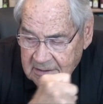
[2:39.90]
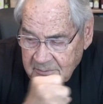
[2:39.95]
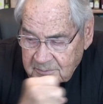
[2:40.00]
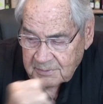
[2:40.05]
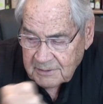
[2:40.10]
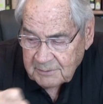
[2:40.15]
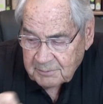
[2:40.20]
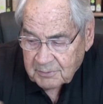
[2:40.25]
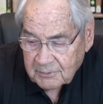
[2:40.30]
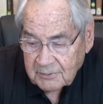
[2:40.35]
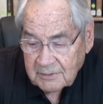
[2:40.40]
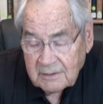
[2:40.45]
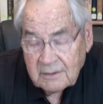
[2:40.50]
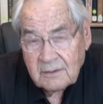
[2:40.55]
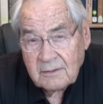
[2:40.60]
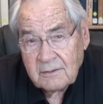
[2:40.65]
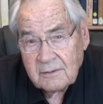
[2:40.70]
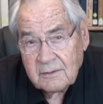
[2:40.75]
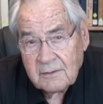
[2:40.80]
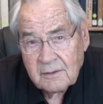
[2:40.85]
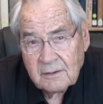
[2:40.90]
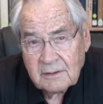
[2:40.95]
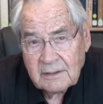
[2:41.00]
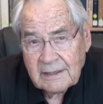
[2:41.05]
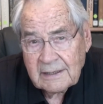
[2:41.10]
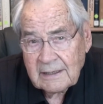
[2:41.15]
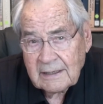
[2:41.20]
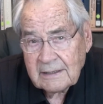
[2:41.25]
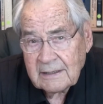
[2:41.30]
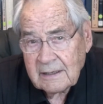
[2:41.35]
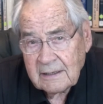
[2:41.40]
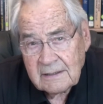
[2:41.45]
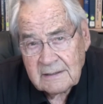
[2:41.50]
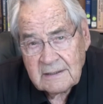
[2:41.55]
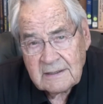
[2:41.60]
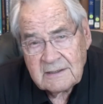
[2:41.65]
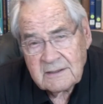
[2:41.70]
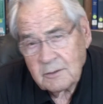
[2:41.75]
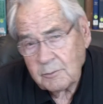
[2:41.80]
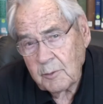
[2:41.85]
the people into the land and
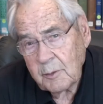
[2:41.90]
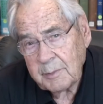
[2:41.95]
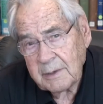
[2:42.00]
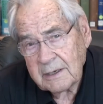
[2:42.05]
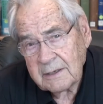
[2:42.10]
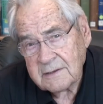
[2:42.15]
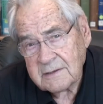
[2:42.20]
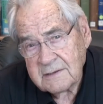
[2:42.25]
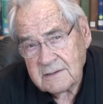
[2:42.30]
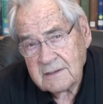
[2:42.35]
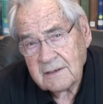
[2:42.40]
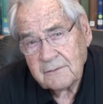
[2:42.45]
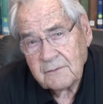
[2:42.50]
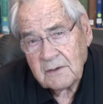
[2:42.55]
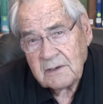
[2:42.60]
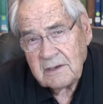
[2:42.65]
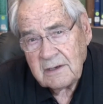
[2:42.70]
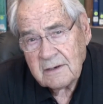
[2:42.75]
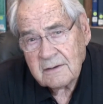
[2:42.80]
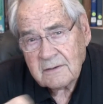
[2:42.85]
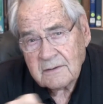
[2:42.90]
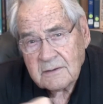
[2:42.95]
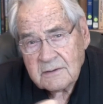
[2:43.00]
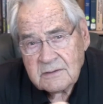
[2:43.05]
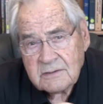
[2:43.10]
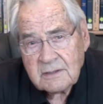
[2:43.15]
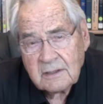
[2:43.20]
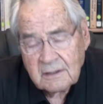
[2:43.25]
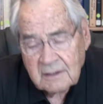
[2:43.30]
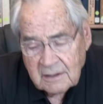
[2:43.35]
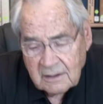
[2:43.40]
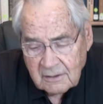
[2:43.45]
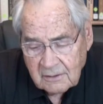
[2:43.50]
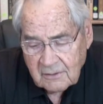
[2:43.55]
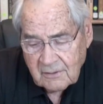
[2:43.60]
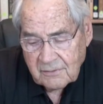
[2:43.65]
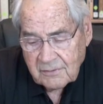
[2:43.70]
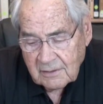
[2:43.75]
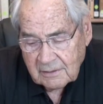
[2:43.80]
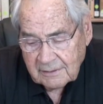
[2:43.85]
takes them about seven years to
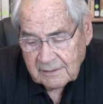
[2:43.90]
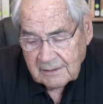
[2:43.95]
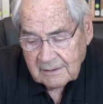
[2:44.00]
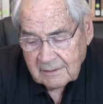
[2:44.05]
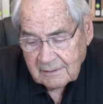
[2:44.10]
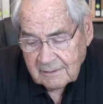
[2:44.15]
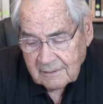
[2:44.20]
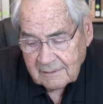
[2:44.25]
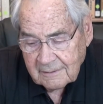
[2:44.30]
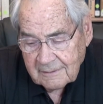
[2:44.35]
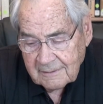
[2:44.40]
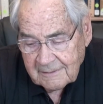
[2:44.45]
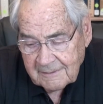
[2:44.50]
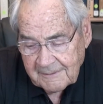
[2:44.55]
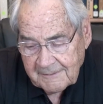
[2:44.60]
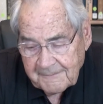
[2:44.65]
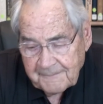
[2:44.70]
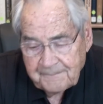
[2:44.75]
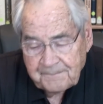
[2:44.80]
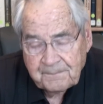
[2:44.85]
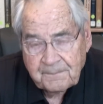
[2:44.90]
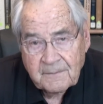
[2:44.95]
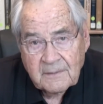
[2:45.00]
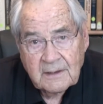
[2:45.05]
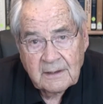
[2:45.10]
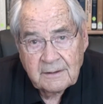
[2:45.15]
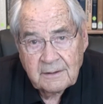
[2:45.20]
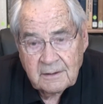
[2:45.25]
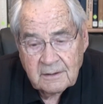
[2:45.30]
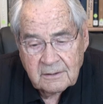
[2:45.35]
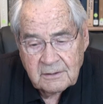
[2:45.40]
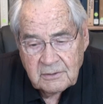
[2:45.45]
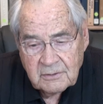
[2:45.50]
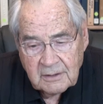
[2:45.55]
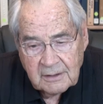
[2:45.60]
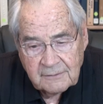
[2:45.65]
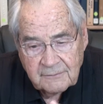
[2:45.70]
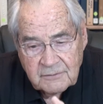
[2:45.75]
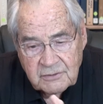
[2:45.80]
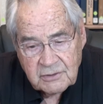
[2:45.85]
conquer the land. And here you
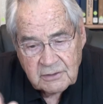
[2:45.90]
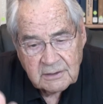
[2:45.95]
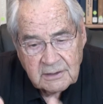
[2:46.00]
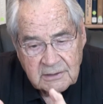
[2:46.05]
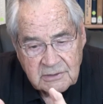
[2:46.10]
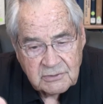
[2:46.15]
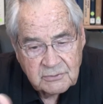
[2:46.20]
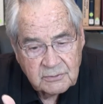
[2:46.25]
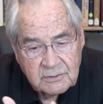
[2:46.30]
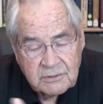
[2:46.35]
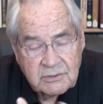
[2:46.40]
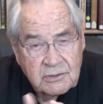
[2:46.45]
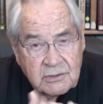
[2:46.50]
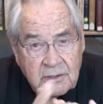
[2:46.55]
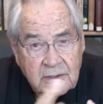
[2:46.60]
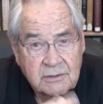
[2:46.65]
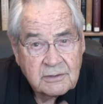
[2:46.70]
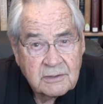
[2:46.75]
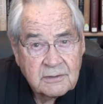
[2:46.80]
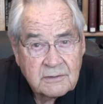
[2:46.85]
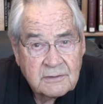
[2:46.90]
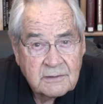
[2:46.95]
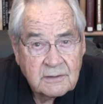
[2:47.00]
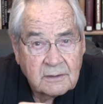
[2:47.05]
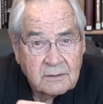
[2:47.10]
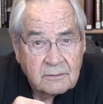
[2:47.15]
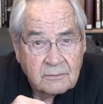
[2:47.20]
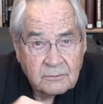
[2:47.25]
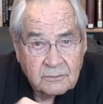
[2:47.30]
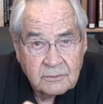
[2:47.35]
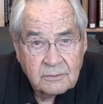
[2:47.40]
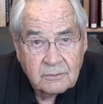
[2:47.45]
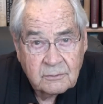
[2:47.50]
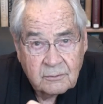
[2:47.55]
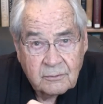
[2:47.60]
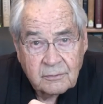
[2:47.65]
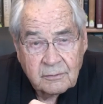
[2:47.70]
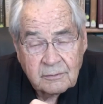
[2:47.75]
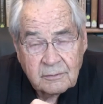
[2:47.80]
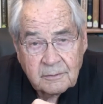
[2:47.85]
have Joshua, Judges, and
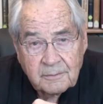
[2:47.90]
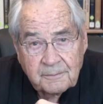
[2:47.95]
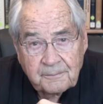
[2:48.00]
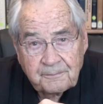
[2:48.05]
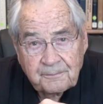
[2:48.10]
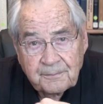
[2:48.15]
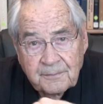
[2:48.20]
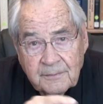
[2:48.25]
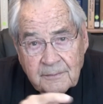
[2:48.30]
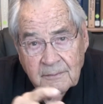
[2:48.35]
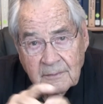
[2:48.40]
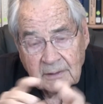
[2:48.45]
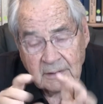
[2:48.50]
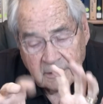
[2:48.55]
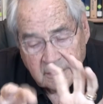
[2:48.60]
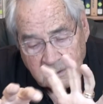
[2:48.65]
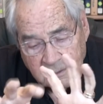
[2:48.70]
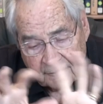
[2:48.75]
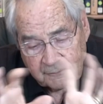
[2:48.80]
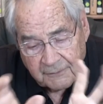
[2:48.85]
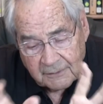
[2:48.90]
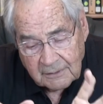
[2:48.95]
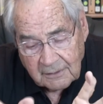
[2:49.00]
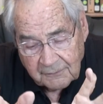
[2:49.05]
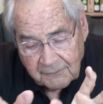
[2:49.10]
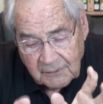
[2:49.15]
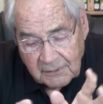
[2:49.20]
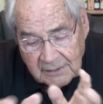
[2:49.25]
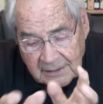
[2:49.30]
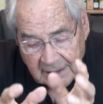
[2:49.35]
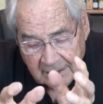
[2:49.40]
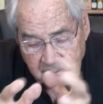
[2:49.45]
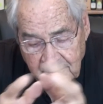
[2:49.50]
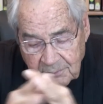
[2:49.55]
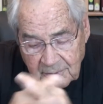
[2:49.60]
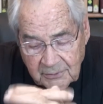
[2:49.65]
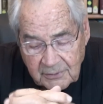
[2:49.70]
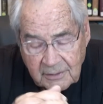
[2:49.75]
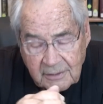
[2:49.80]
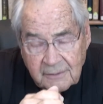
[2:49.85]
Ruth involved in
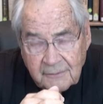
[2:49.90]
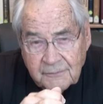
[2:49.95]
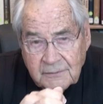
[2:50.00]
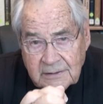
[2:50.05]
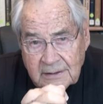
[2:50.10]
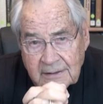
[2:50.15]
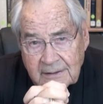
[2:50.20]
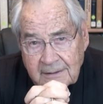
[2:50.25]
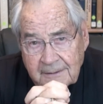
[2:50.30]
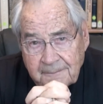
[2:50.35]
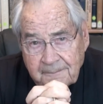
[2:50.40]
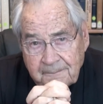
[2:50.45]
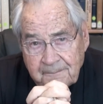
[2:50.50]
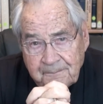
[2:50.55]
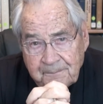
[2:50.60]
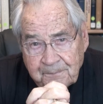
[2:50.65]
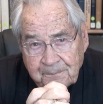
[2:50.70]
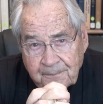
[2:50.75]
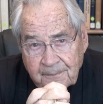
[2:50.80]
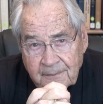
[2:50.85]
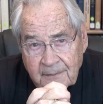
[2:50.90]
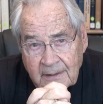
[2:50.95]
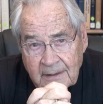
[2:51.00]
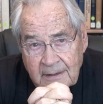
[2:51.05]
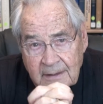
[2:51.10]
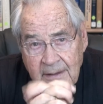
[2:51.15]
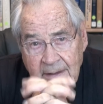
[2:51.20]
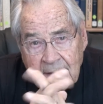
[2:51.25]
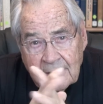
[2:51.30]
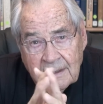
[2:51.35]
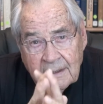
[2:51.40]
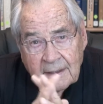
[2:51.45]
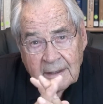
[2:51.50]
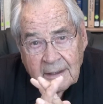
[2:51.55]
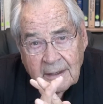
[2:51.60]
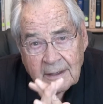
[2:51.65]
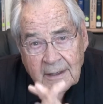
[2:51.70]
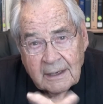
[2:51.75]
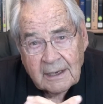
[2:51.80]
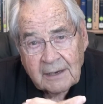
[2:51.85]
that period of time.
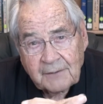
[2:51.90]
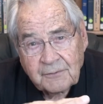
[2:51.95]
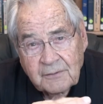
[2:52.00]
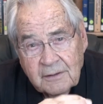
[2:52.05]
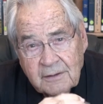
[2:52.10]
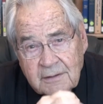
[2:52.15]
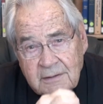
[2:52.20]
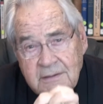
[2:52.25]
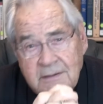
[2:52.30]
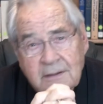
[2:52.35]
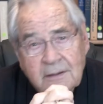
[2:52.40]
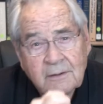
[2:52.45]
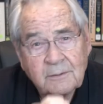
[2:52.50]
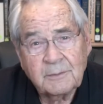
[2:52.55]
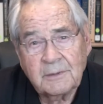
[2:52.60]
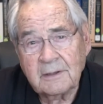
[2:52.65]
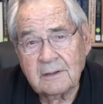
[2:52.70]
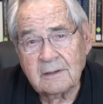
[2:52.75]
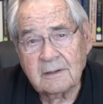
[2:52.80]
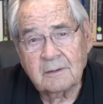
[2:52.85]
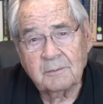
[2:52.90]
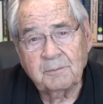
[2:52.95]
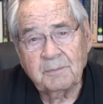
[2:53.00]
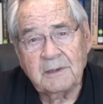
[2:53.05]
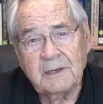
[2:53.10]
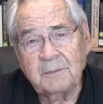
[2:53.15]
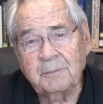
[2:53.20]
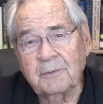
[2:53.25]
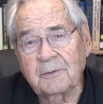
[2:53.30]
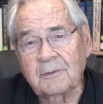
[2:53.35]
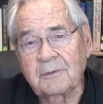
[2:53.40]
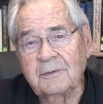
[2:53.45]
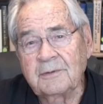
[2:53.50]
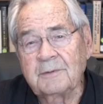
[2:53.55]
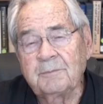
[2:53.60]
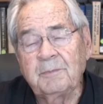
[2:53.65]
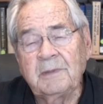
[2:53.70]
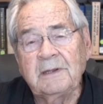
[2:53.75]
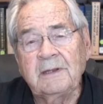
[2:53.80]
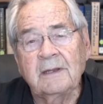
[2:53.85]
After the settlement, the people
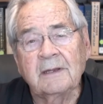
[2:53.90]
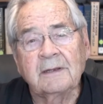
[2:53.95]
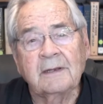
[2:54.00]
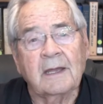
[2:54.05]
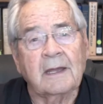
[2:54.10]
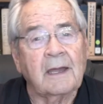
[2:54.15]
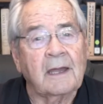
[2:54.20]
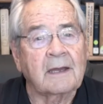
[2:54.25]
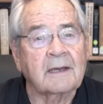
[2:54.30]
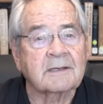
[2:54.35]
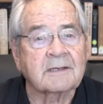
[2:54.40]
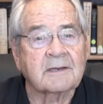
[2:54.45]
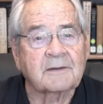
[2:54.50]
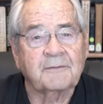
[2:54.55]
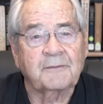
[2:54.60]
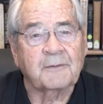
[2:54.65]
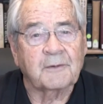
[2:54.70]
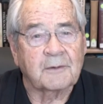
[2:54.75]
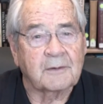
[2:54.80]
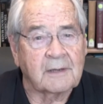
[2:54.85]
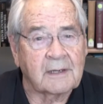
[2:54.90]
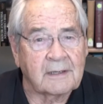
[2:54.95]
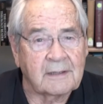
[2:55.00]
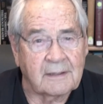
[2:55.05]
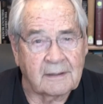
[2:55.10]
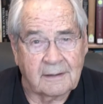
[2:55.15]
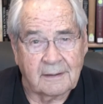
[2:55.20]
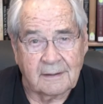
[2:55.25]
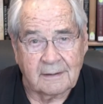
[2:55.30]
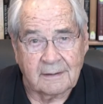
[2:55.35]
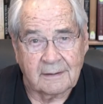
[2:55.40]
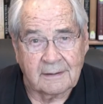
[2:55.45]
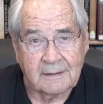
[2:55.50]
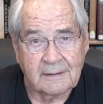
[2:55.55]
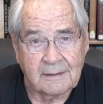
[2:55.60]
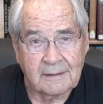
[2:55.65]
begin to ask for a king.